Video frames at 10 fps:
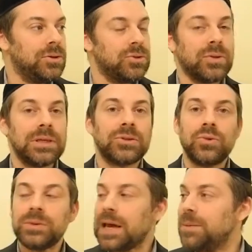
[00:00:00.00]
So there's
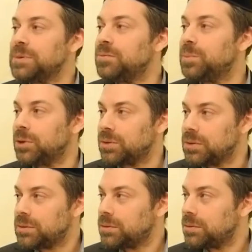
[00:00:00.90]
two types of
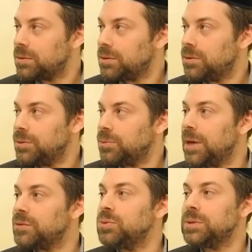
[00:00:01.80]
books. We
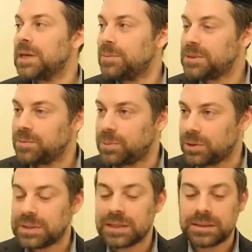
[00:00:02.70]
have two types of
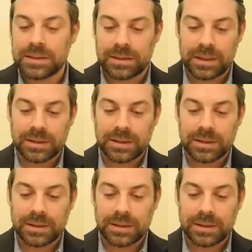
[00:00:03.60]
books. Let's see.